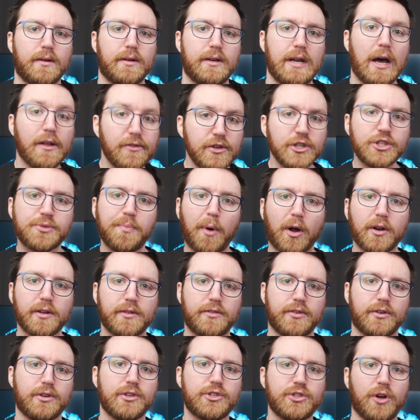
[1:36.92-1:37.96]
Now this
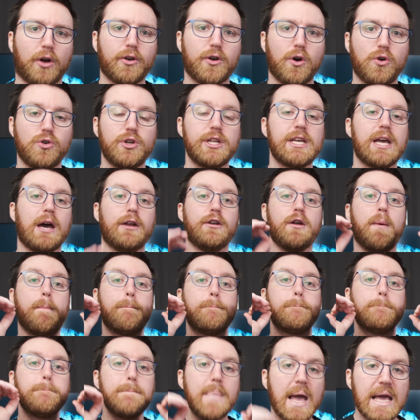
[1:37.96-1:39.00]
monitor is not only an
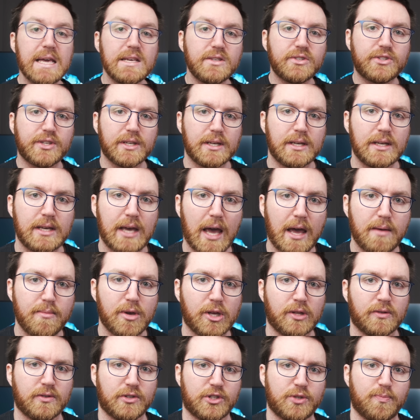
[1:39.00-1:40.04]
amazing
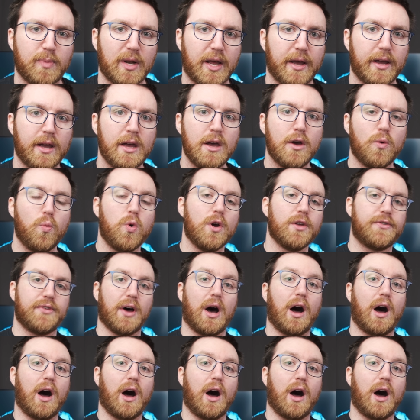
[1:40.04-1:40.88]
gaming display with